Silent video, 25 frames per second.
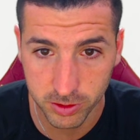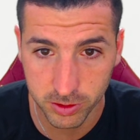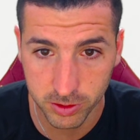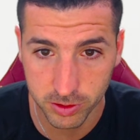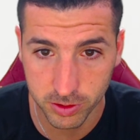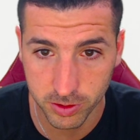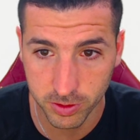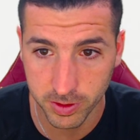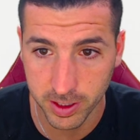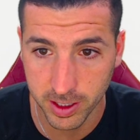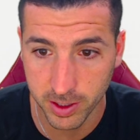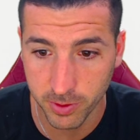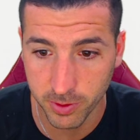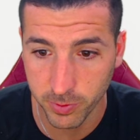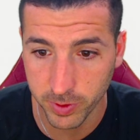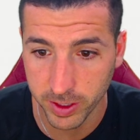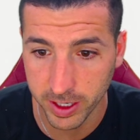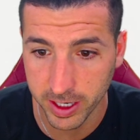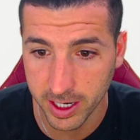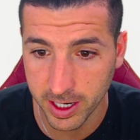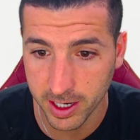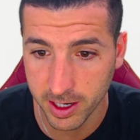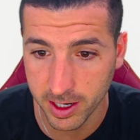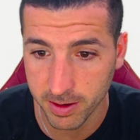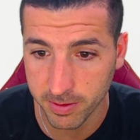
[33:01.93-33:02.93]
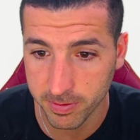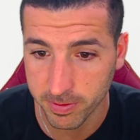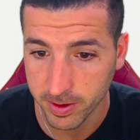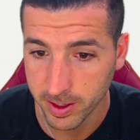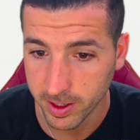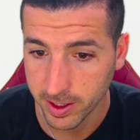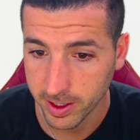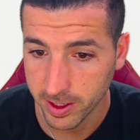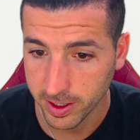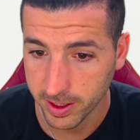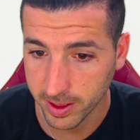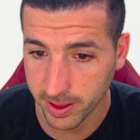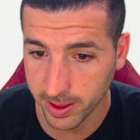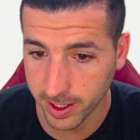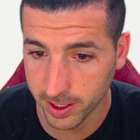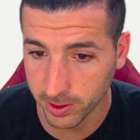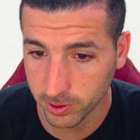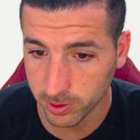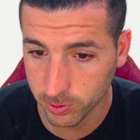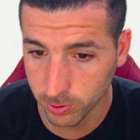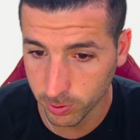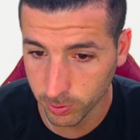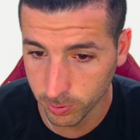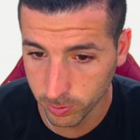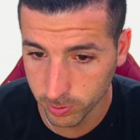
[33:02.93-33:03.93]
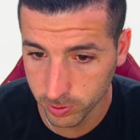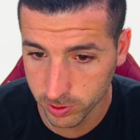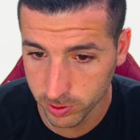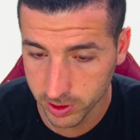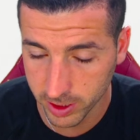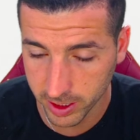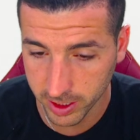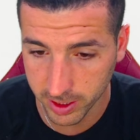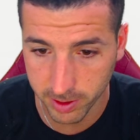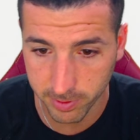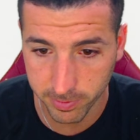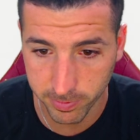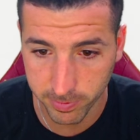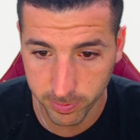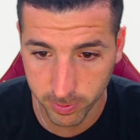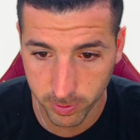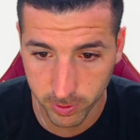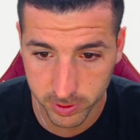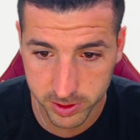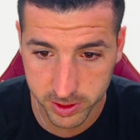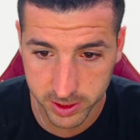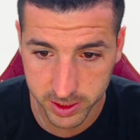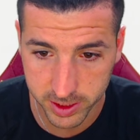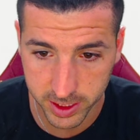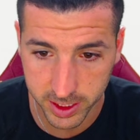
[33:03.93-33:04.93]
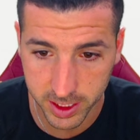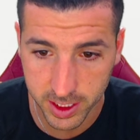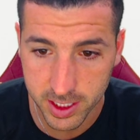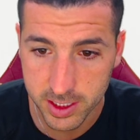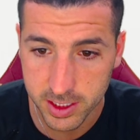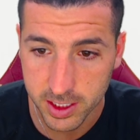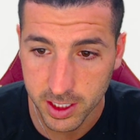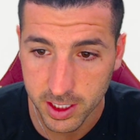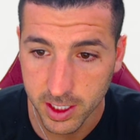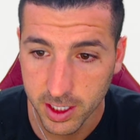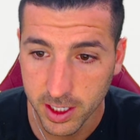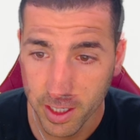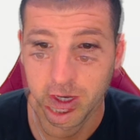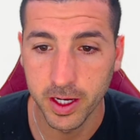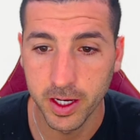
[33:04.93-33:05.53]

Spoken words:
So now we have the trues and the falses.